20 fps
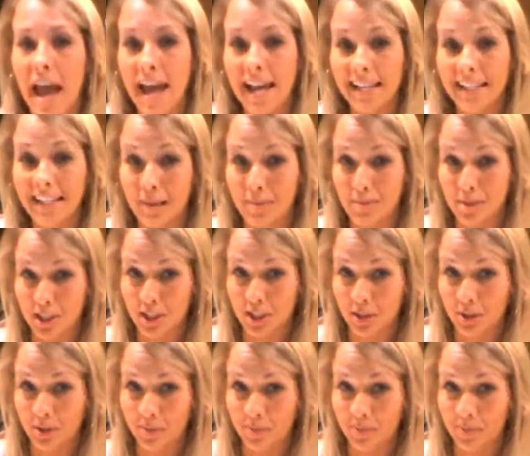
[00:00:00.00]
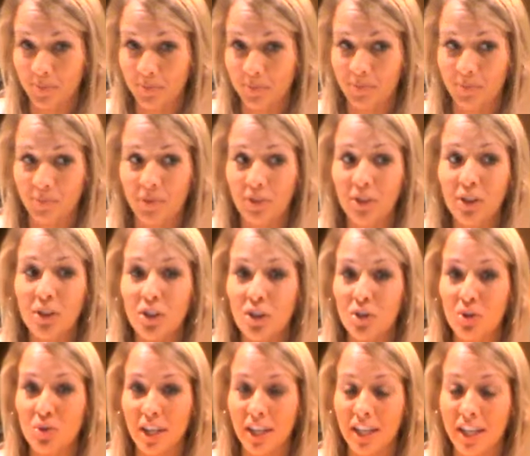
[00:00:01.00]
egg substitute,
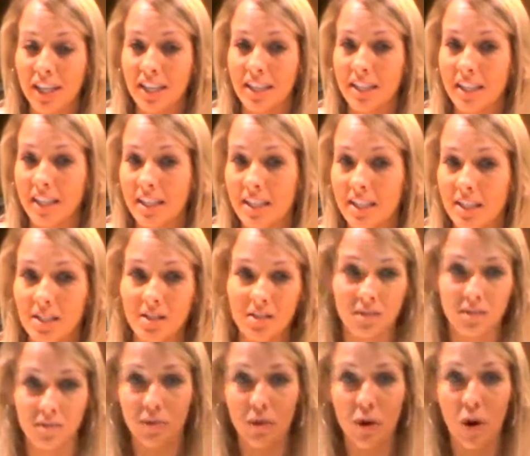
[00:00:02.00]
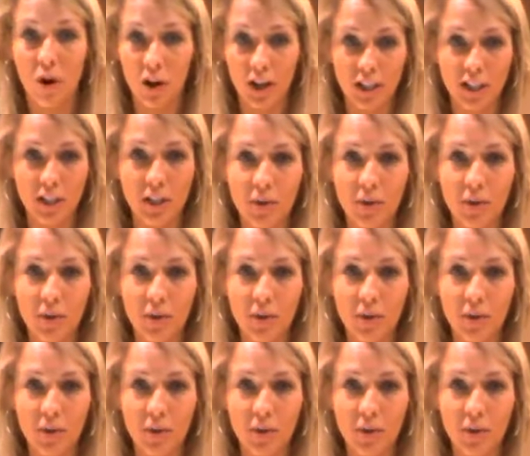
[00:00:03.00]
you can eat this raw. It's